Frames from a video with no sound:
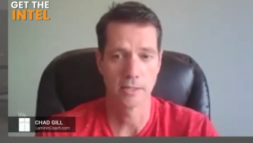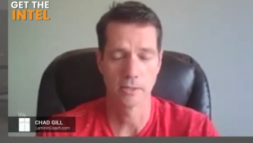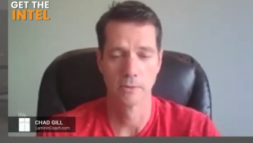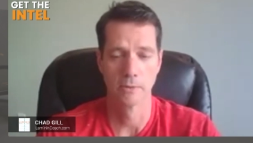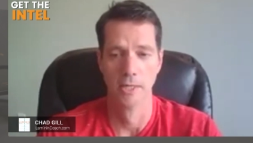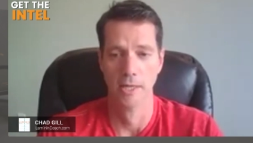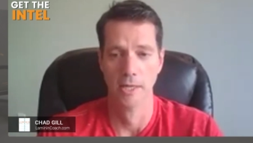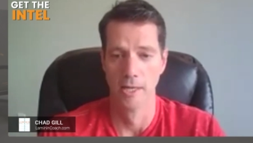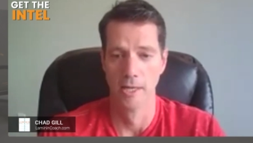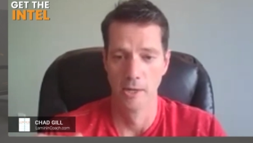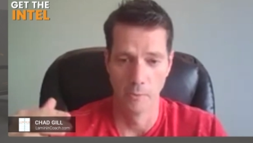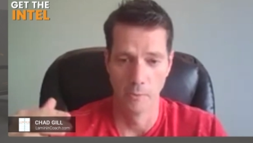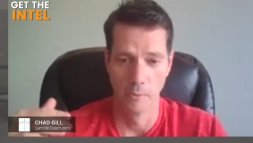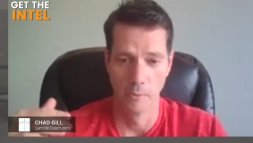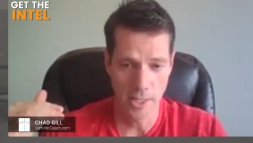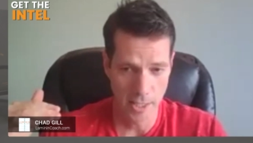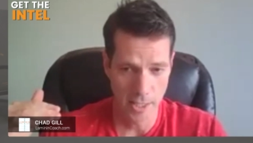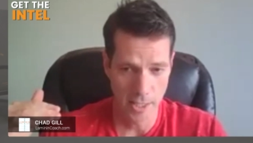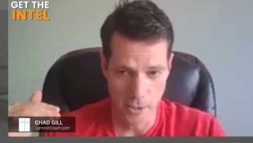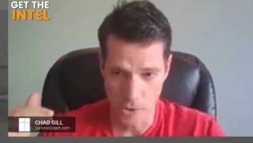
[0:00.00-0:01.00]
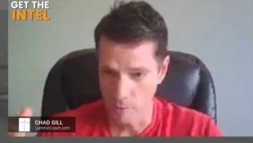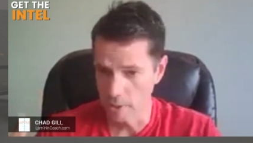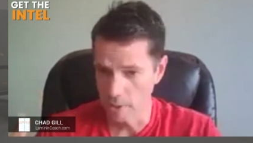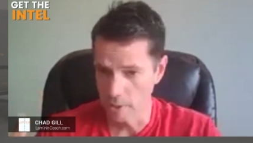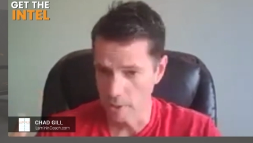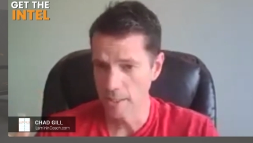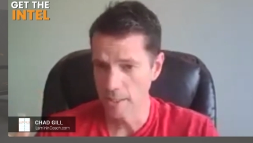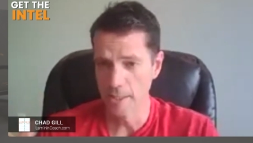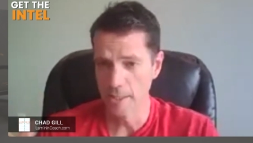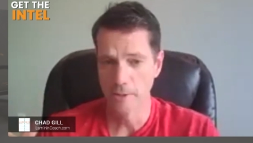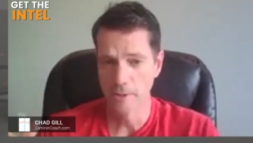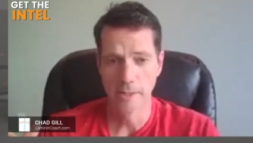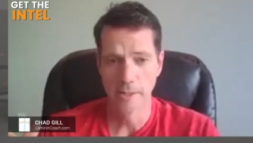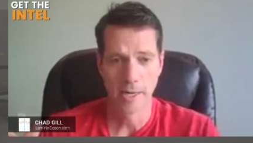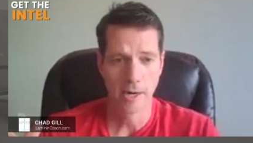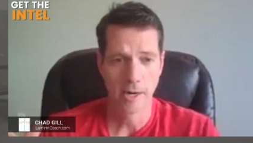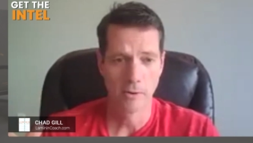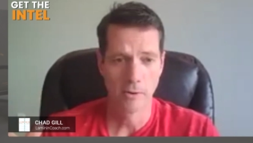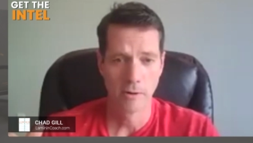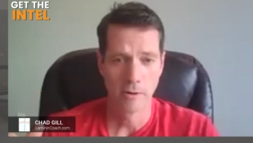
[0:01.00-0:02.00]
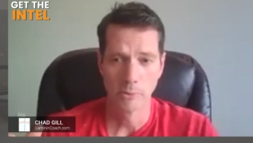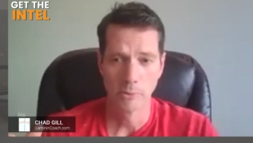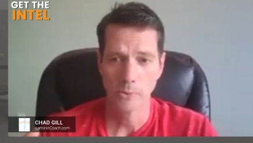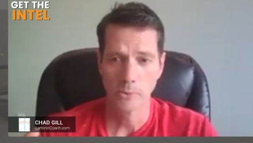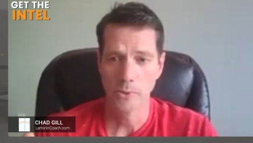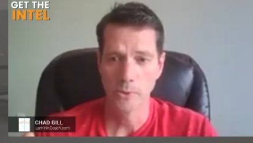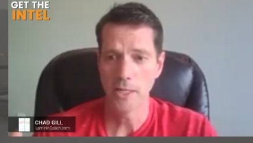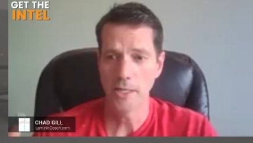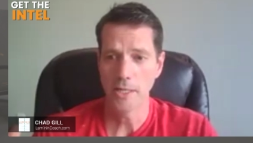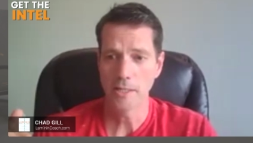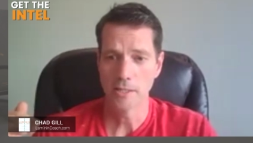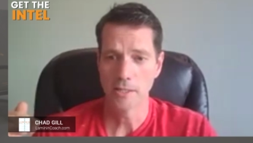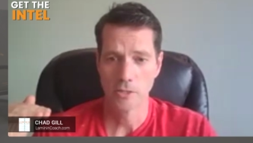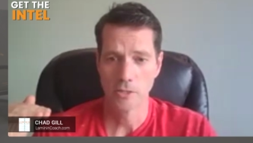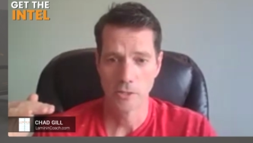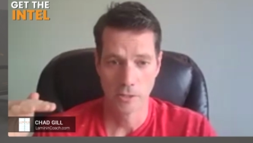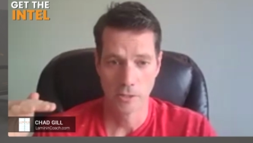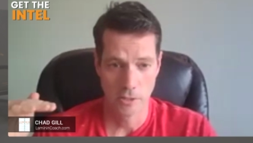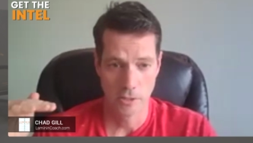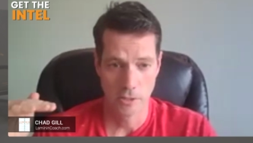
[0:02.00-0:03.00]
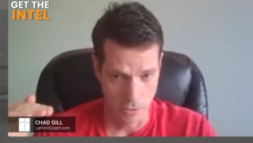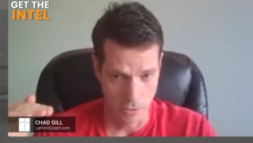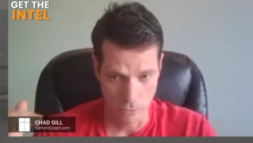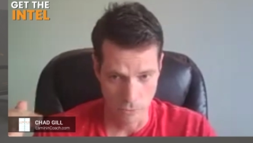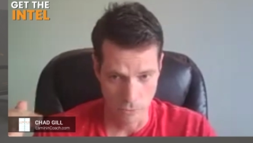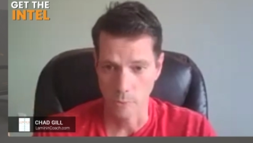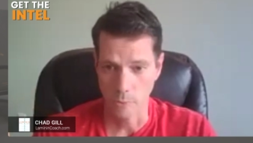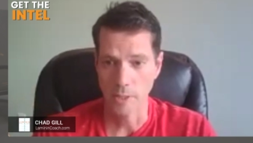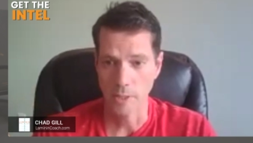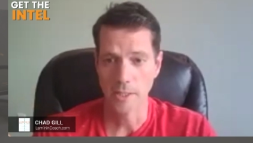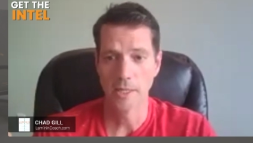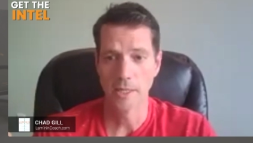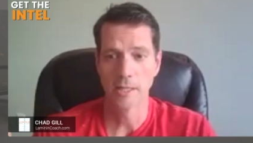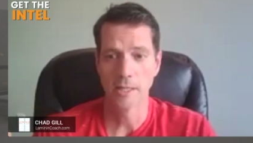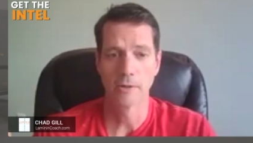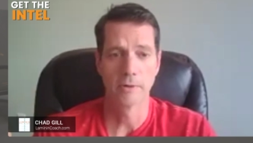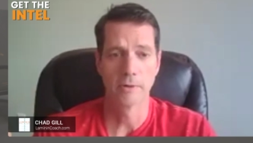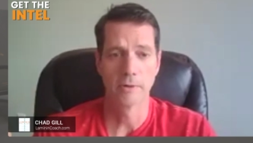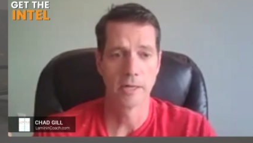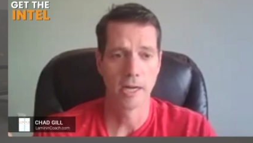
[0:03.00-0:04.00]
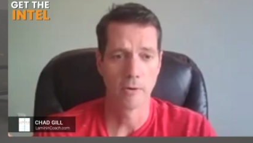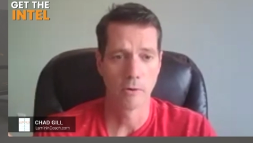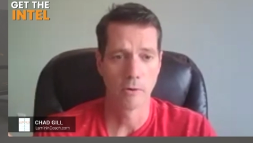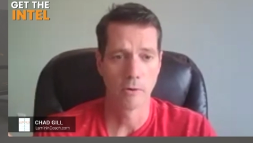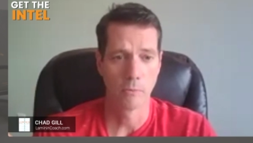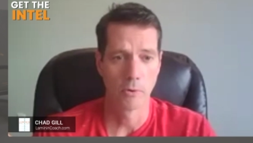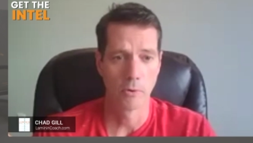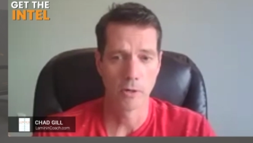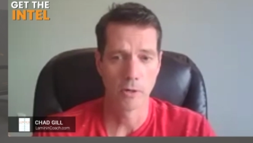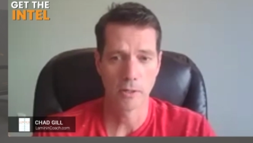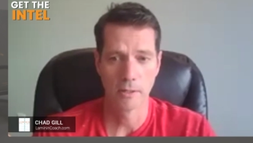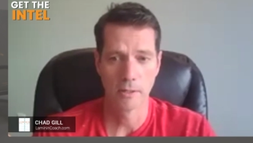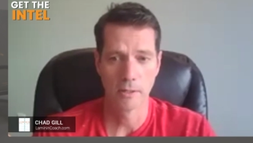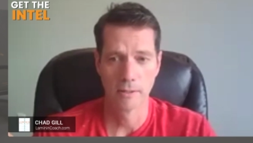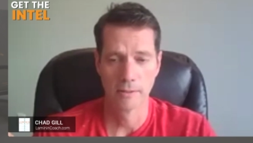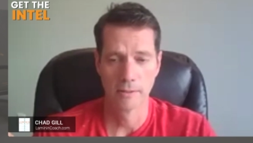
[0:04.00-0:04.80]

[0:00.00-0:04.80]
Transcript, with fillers: So we need a twenty dollars an hour employee to do twenty dollars an hour work.